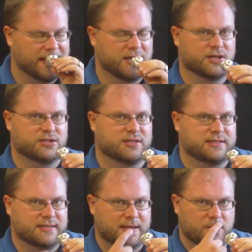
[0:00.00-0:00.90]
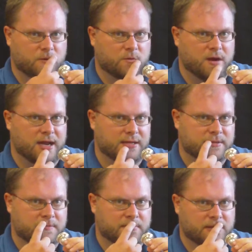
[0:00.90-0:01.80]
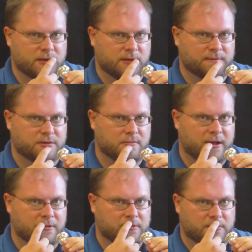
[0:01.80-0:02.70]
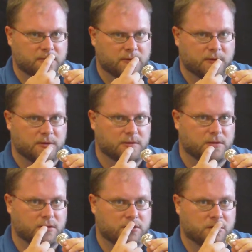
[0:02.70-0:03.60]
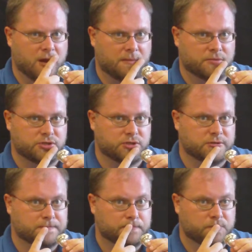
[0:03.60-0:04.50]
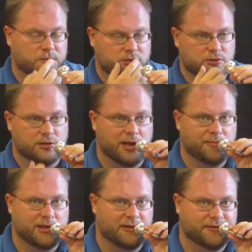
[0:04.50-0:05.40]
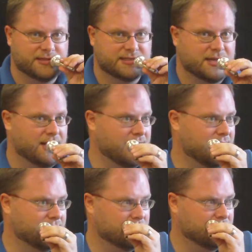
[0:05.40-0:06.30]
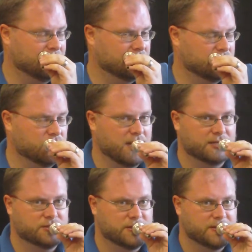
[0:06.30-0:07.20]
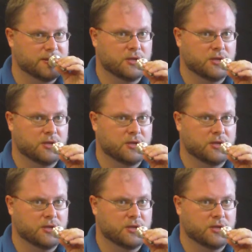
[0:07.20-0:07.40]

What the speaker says: and it should sit right in the middle of your mouth in your embouchure. It should not be off the side in either direction.